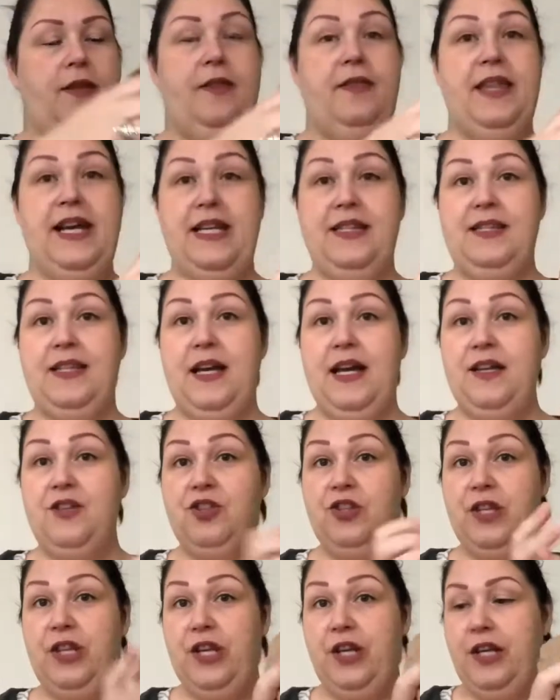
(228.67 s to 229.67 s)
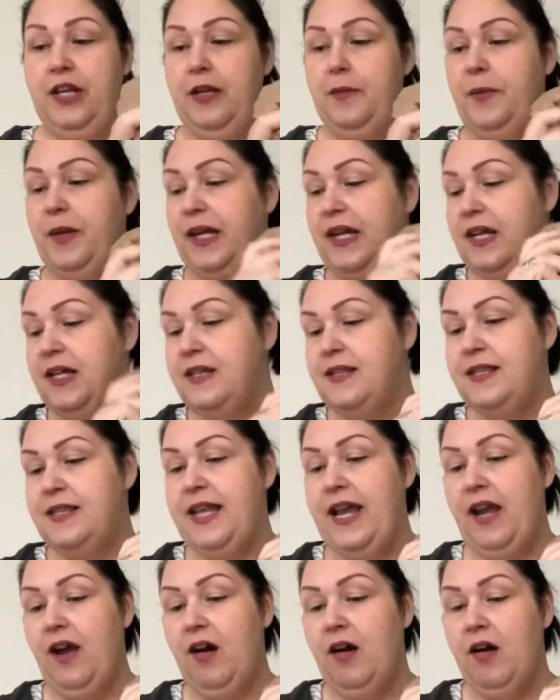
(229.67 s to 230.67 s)
that's actually good because
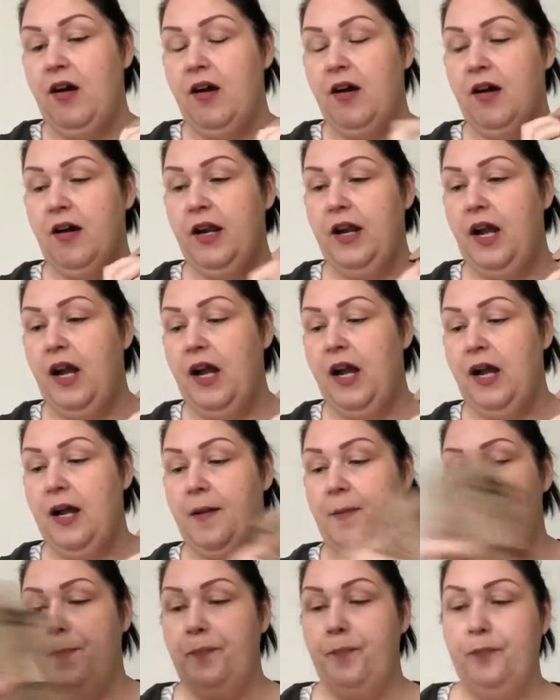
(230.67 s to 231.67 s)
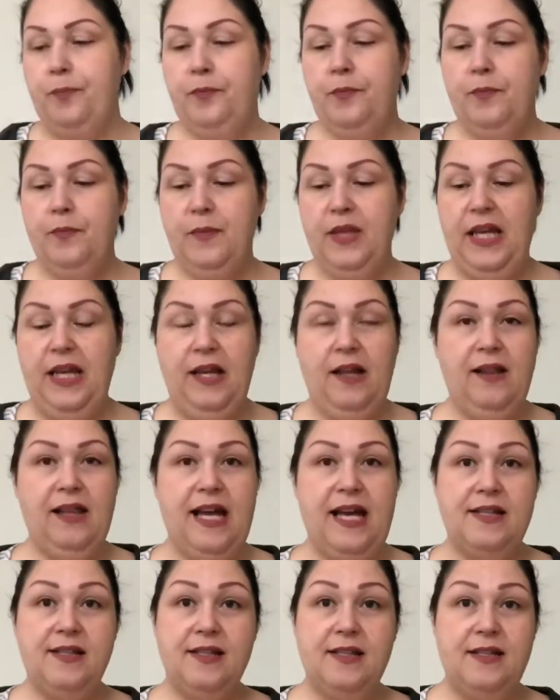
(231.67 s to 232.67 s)
they are in
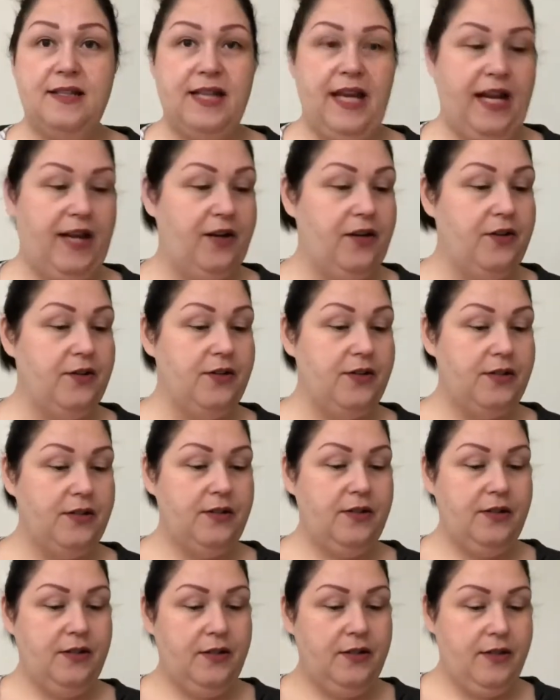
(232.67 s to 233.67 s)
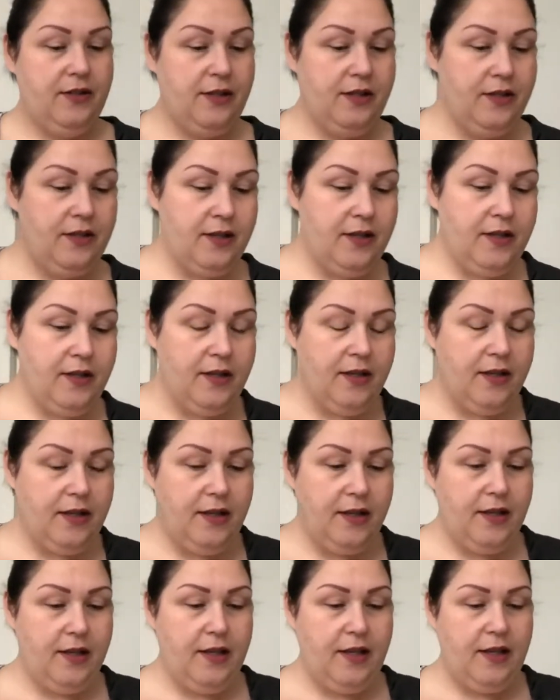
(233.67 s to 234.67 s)
glass containers.
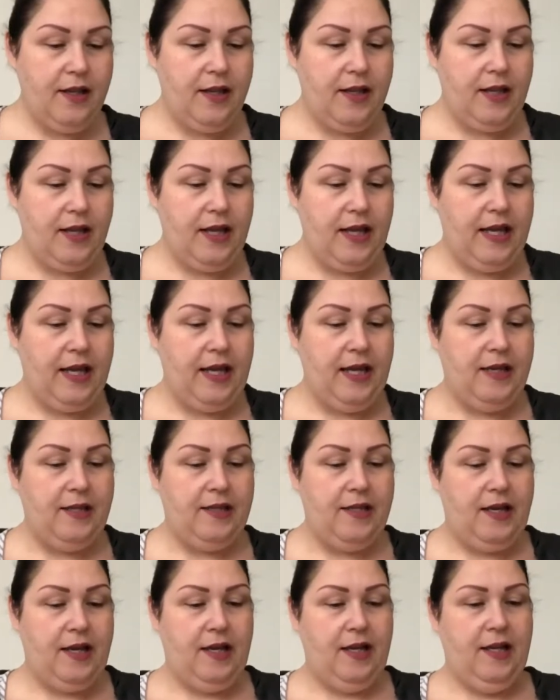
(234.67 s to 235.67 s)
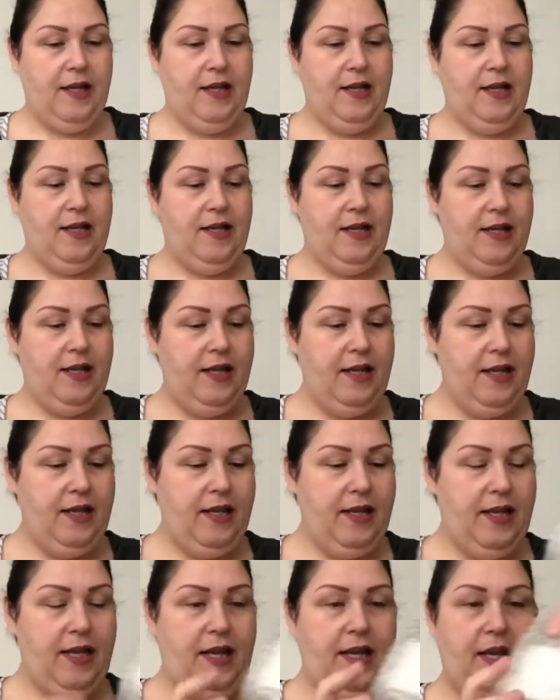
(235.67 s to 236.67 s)
And
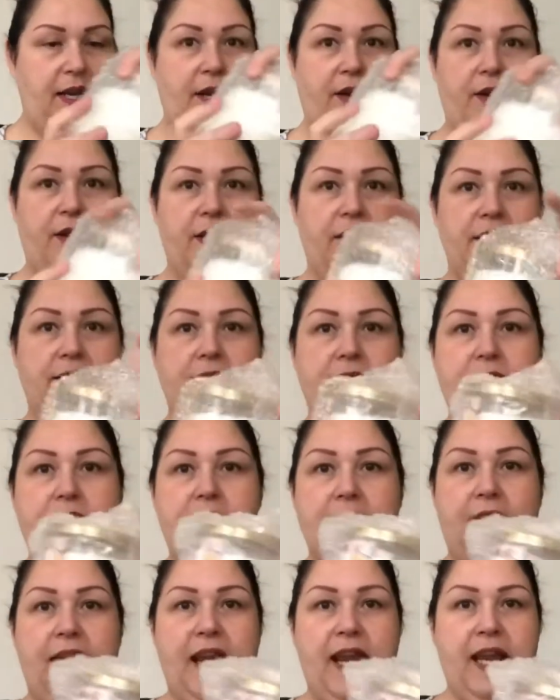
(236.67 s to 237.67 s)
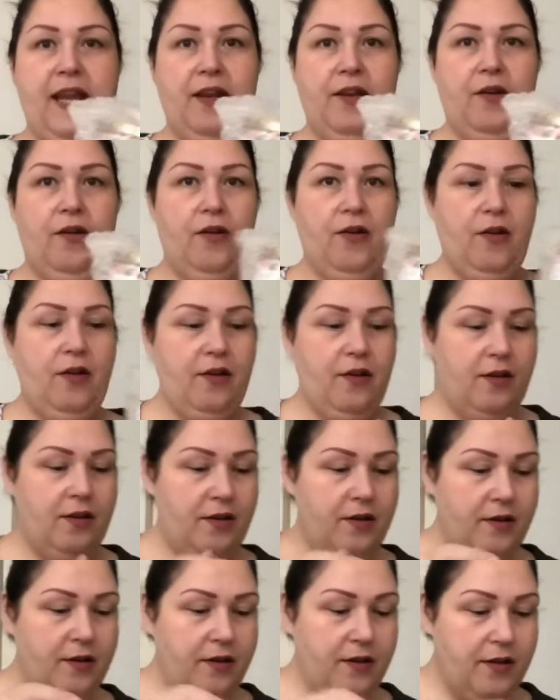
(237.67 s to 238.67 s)
here is the candle,
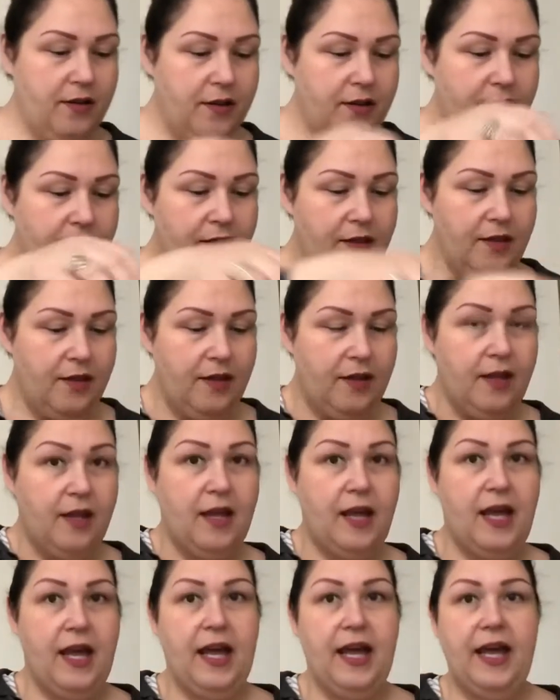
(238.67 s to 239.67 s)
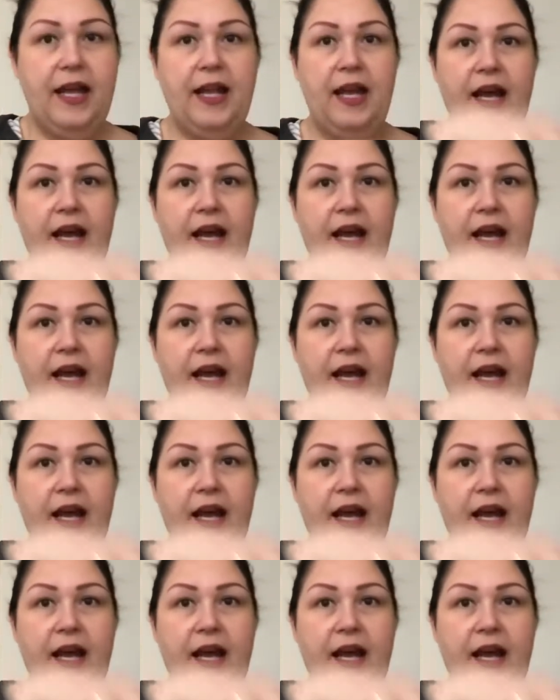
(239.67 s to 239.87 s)
and